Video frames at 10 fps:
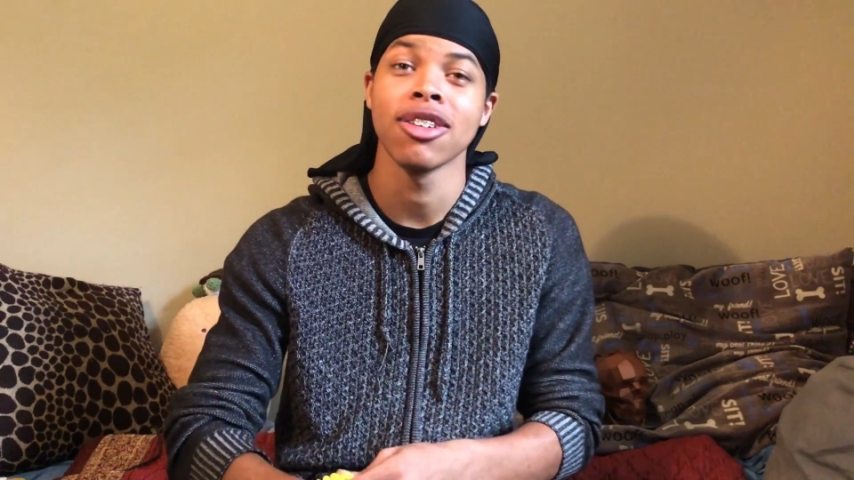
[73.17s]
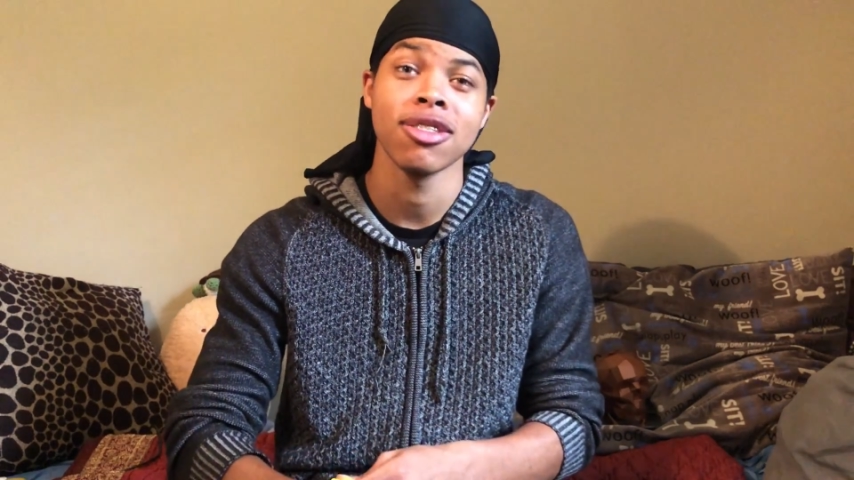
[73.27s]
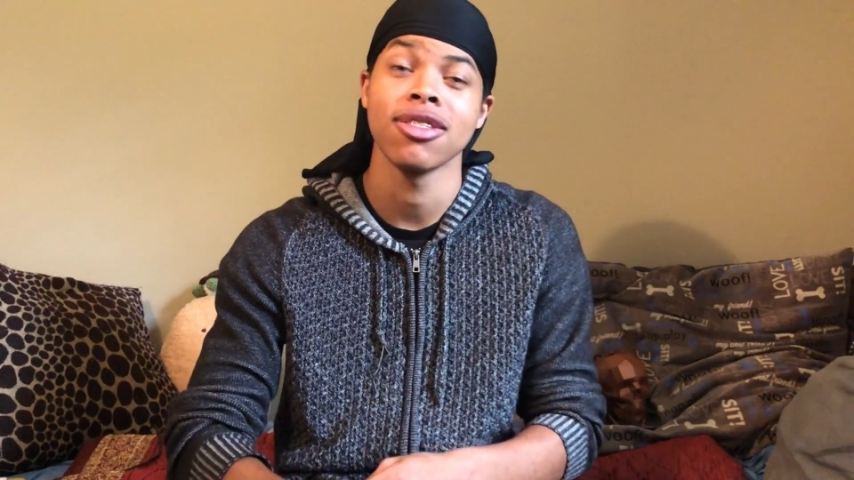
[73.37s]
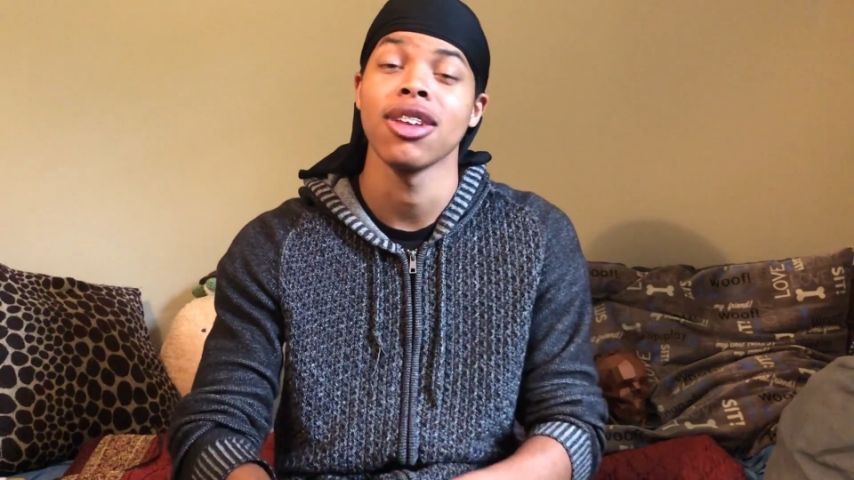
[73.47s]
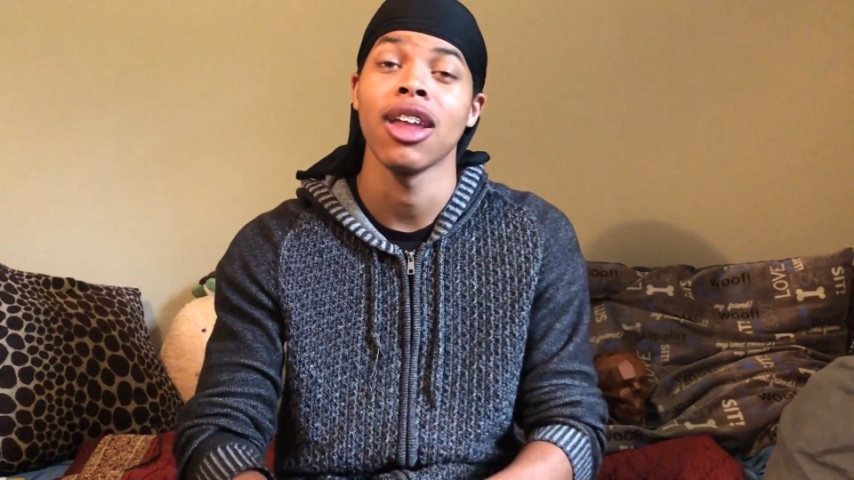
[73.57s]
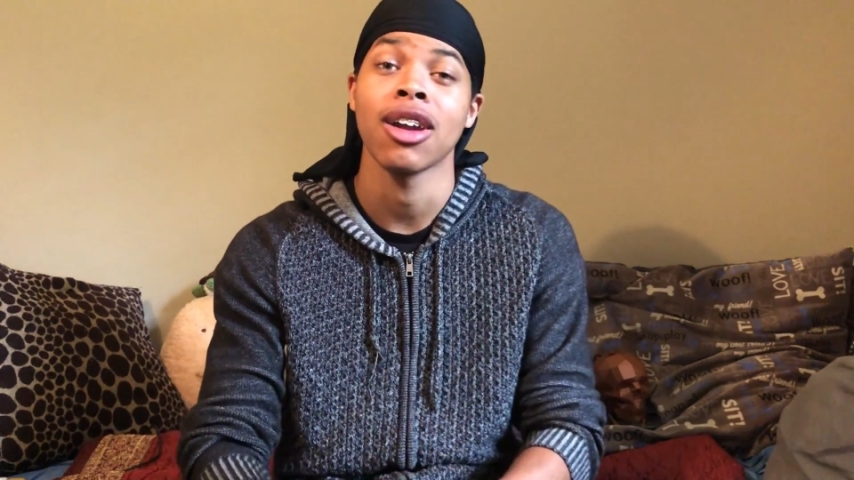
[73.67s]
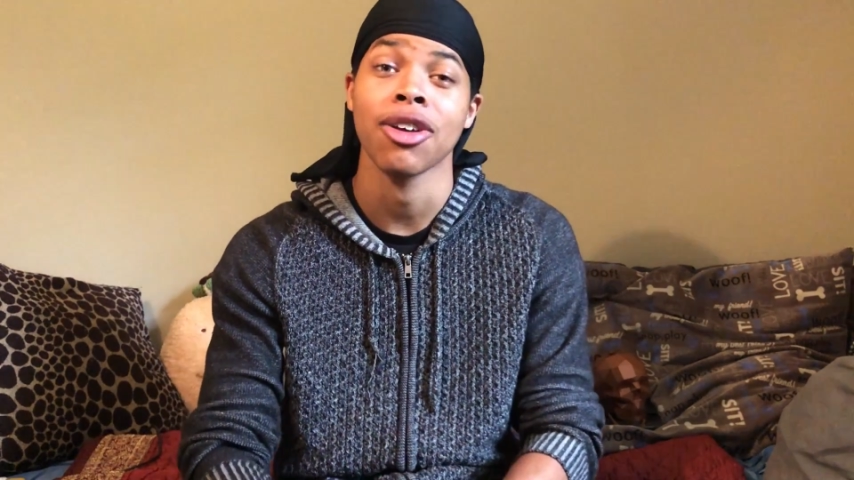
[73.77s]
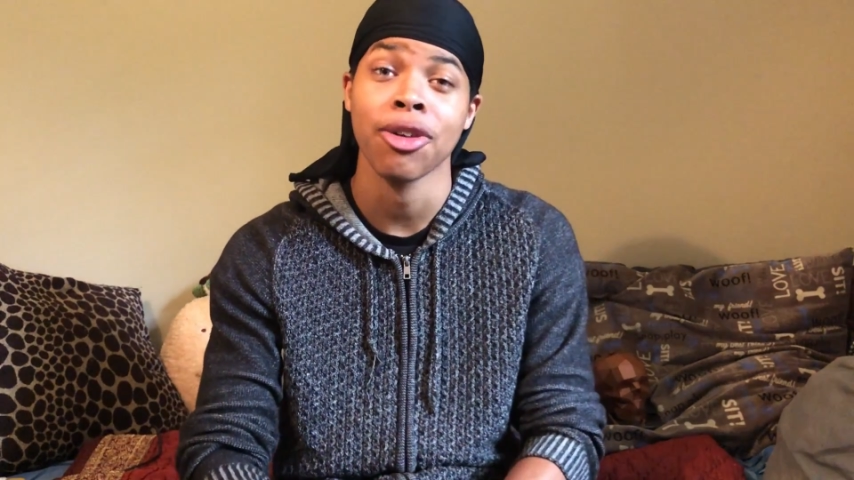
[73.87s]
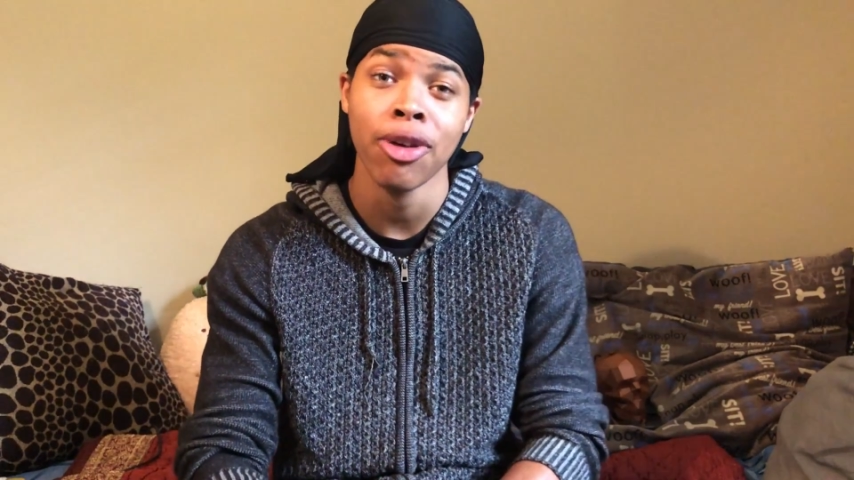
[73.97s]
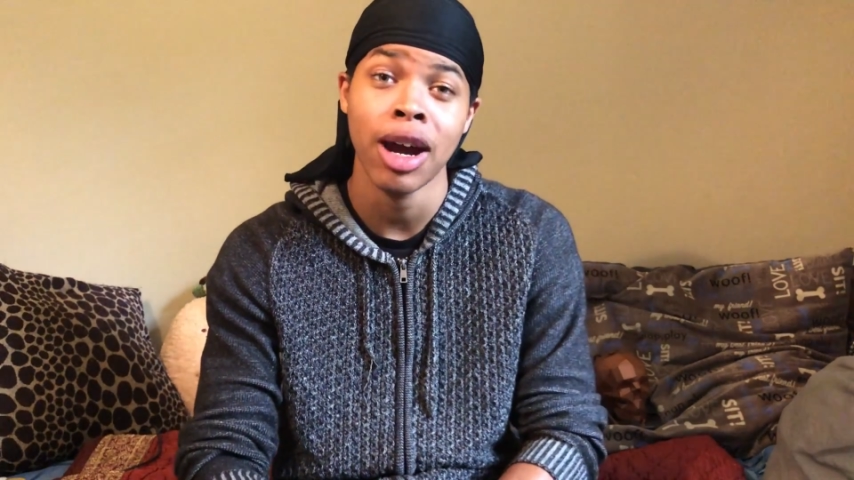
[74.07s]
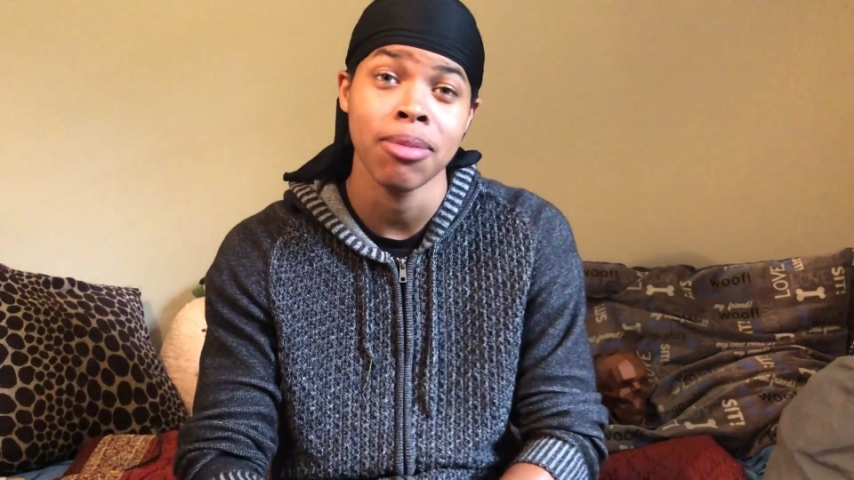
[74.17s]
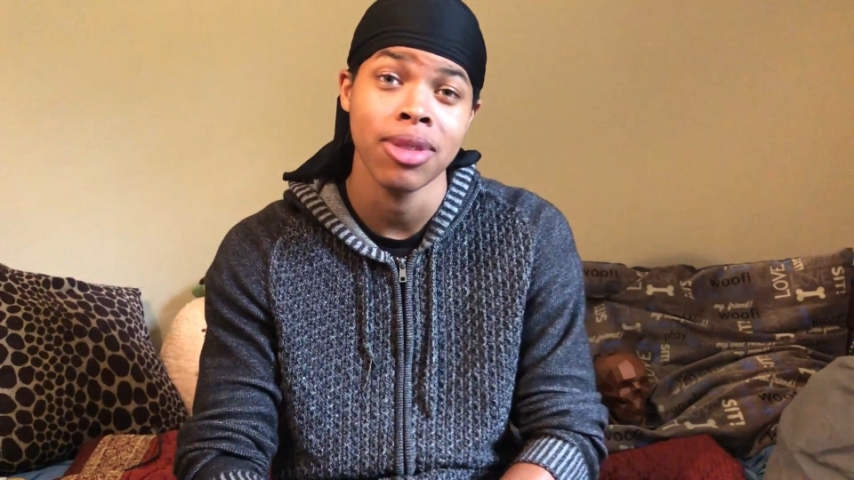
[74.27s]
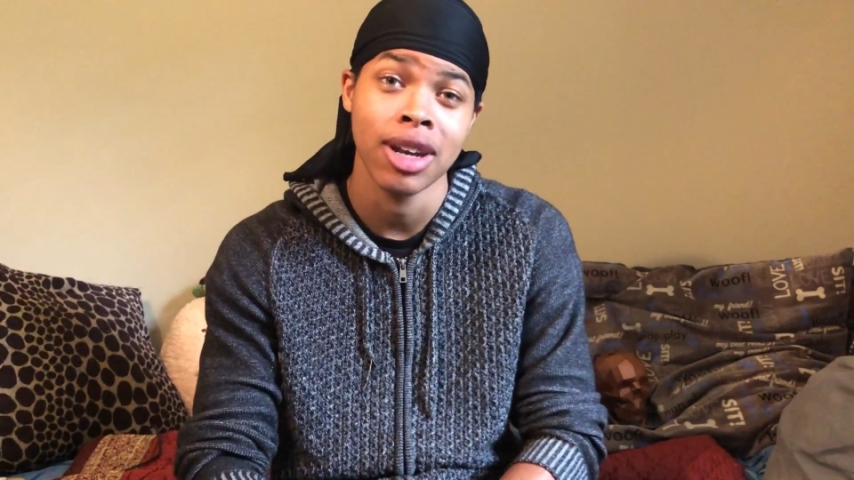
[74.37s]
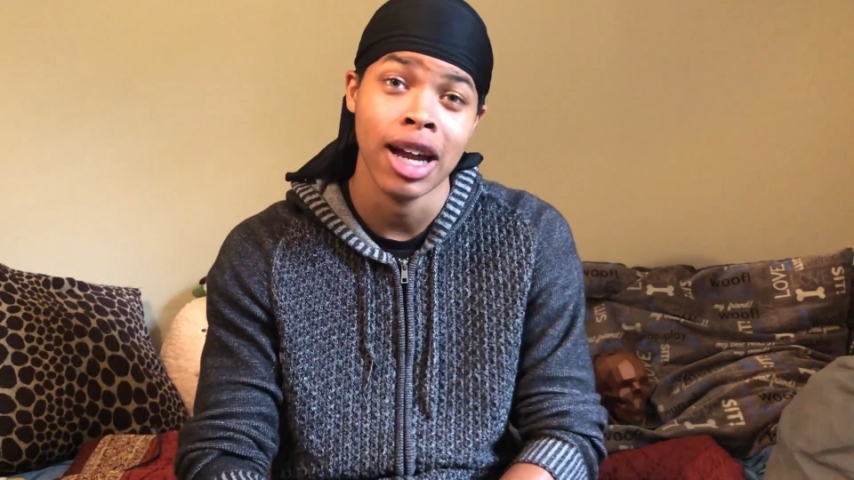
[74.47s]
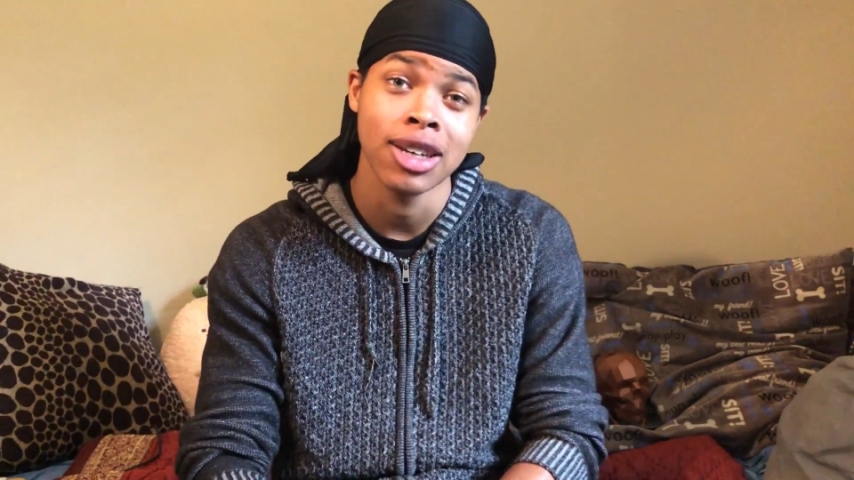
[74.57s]
this is a lot of crap
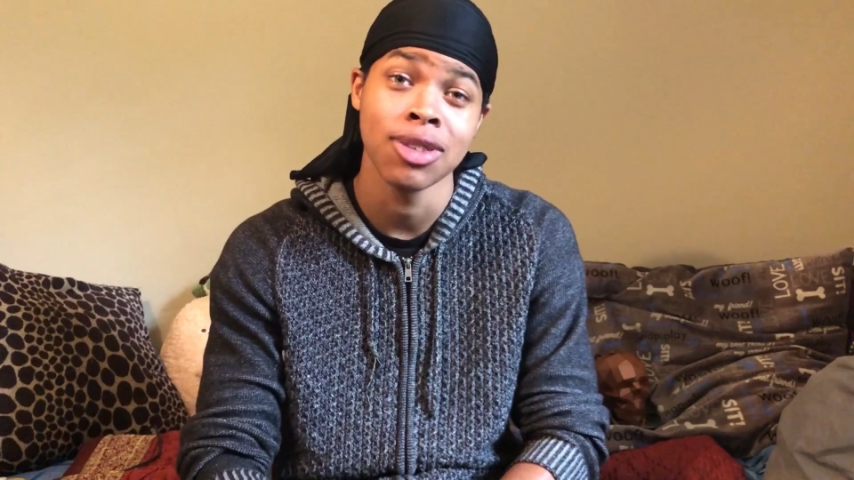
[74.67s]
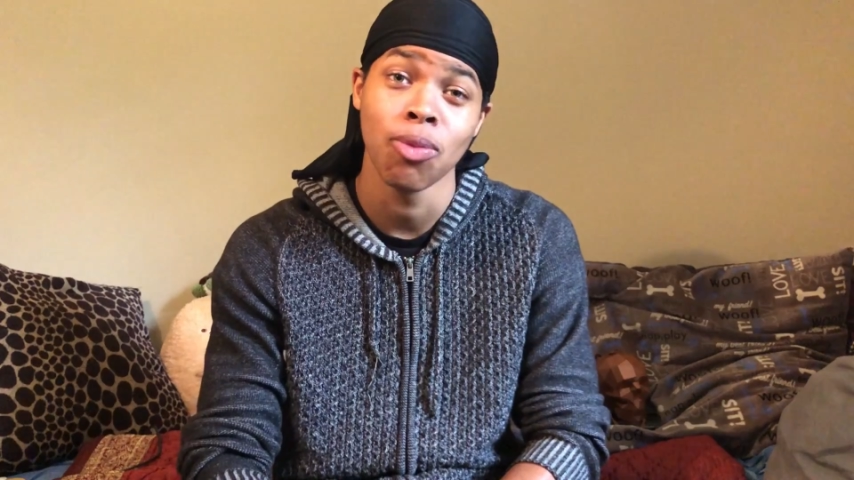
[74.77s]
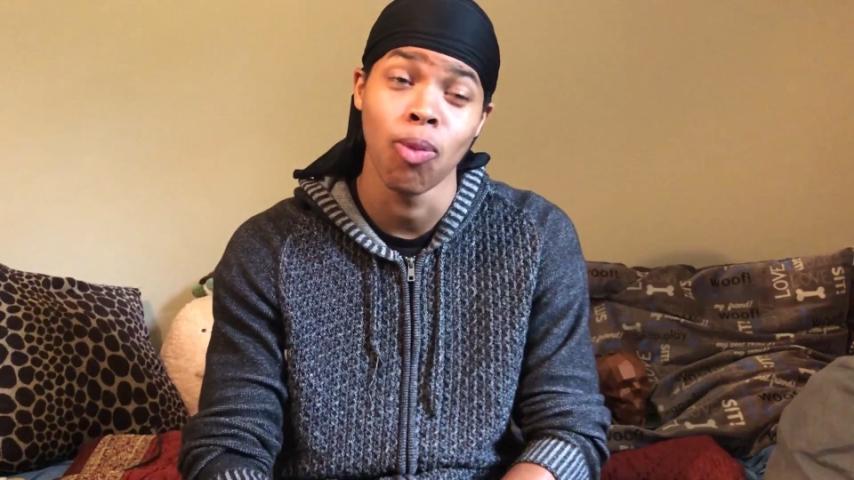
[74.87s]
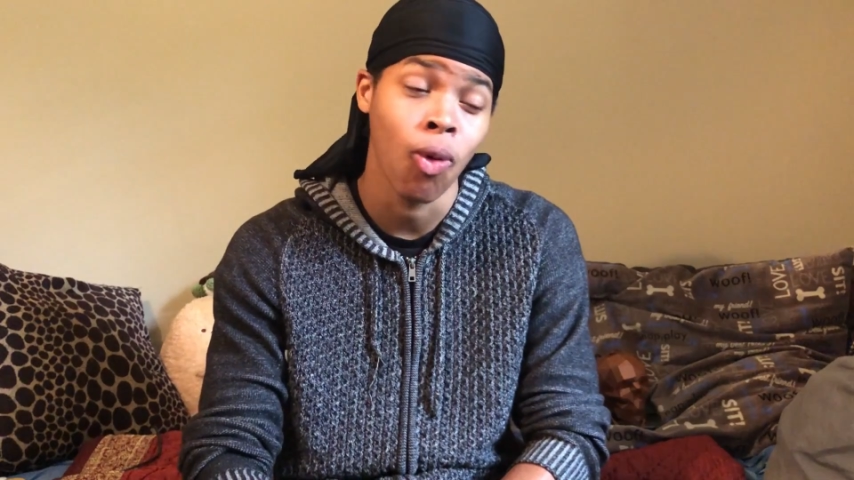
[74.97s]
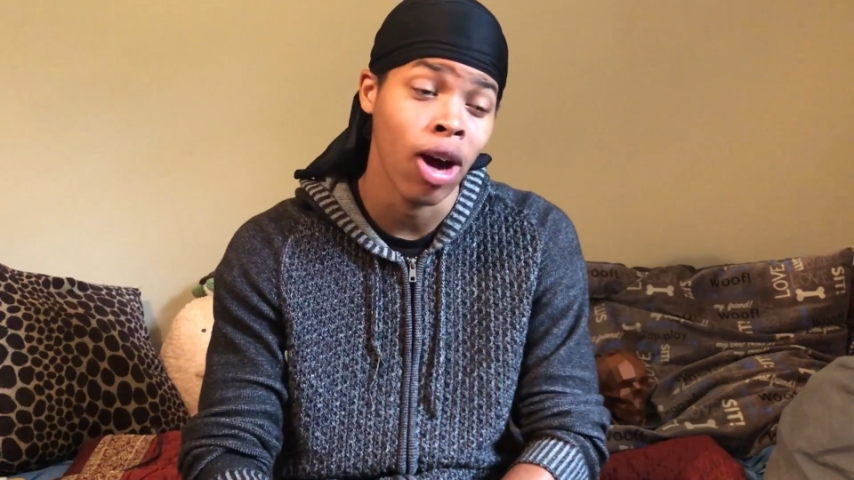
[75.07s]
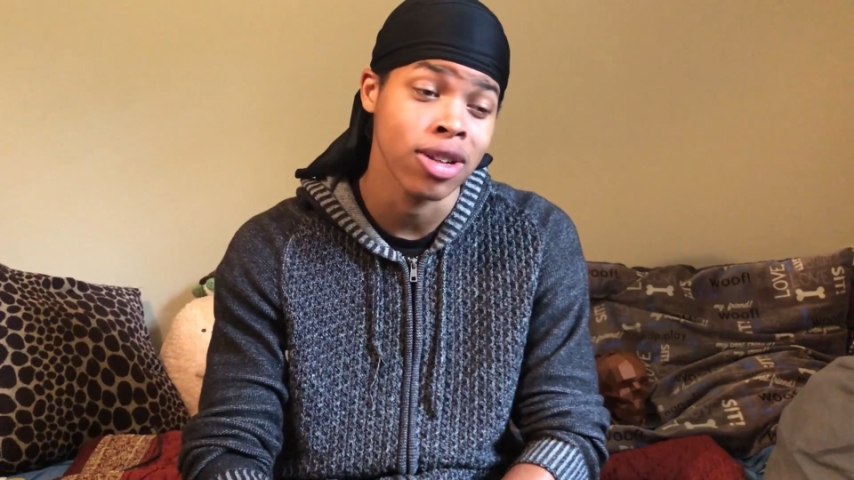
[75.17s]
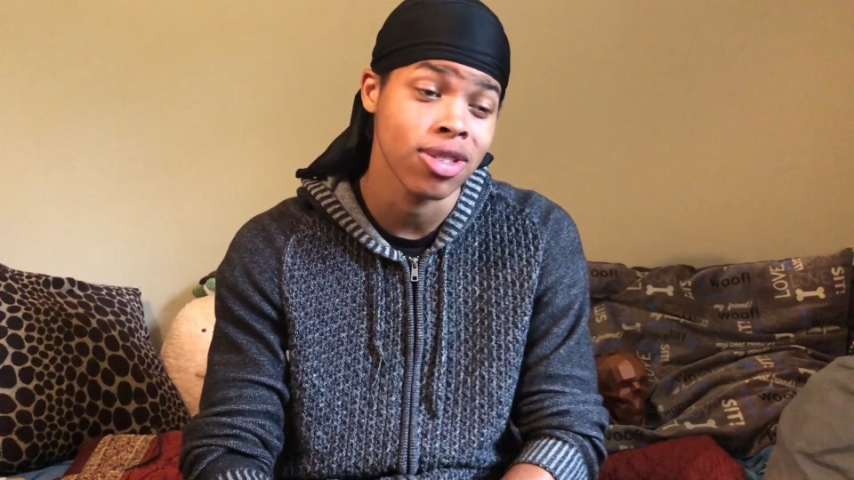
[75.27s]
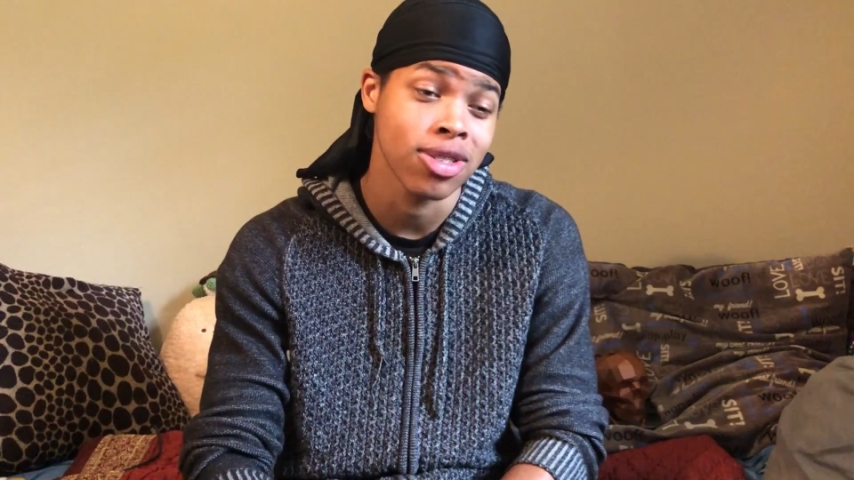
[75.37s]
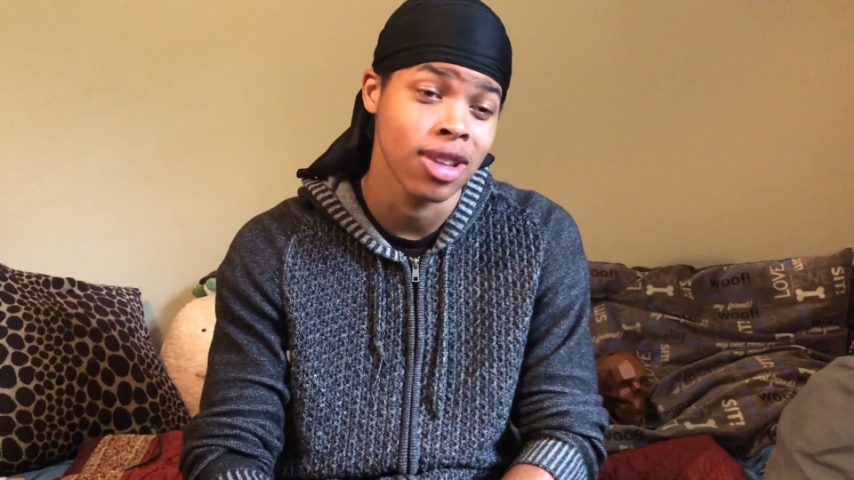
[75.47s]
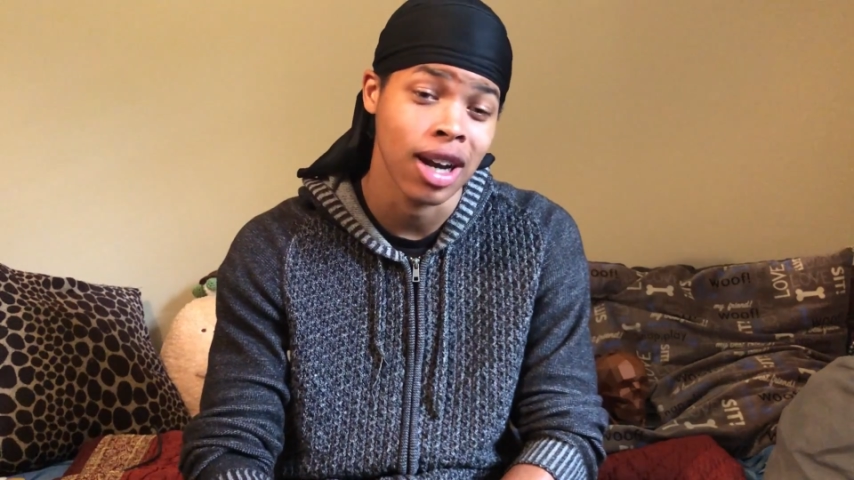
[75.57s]
that I want,